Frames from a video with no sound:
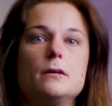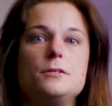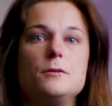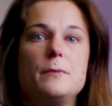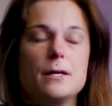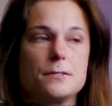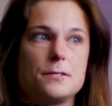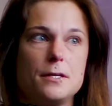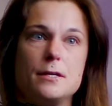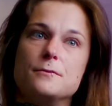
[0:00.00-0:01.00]
do
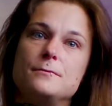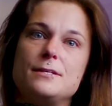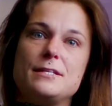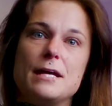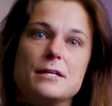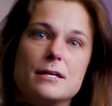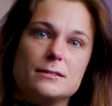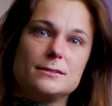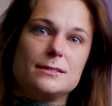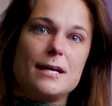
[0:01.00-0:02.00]
parents, you know, send
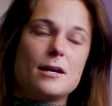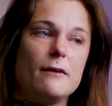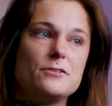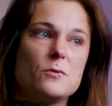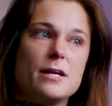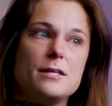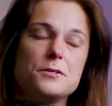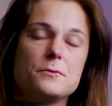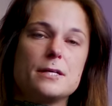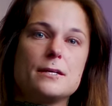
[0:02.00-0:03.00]
their kid off to one of
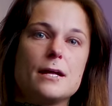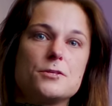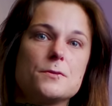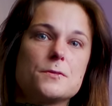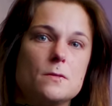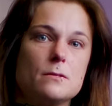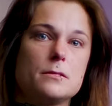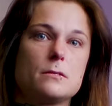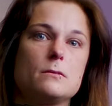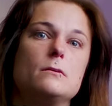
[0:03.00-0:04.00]
these residential
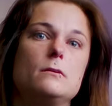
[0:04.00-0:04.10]
schools?